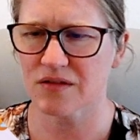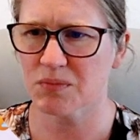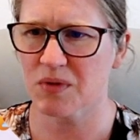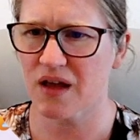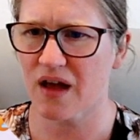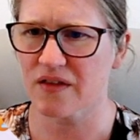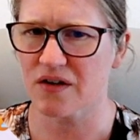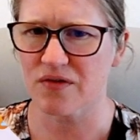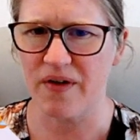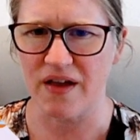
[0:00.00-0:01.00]
be a little
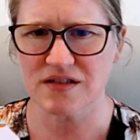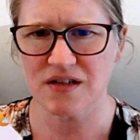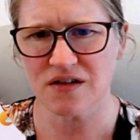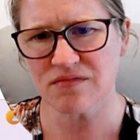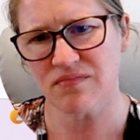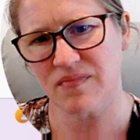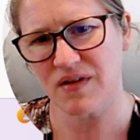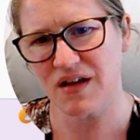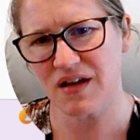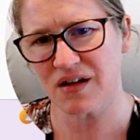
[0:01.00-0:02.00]
fancier.
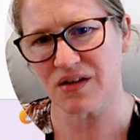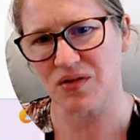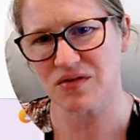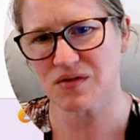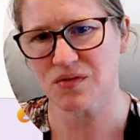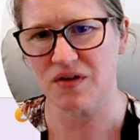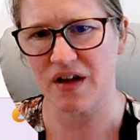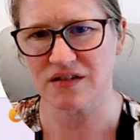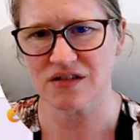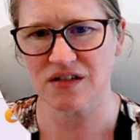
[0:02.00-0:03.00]
It kind of looks cool
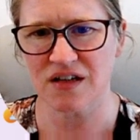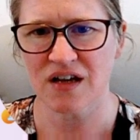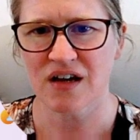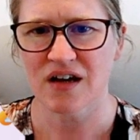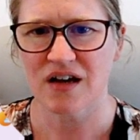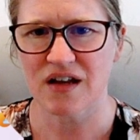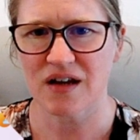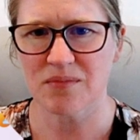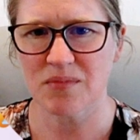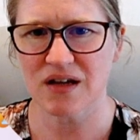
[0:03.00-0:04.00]
actually, and I
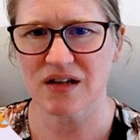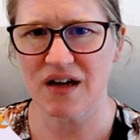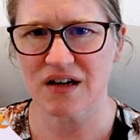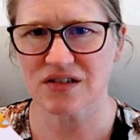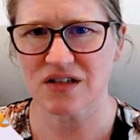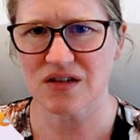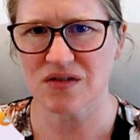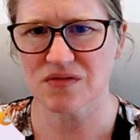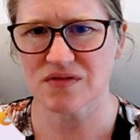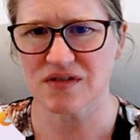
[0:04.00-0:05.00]
might actually
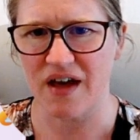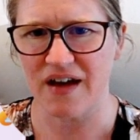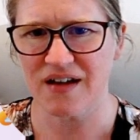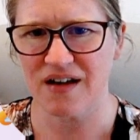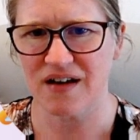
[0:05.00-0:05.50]
use that.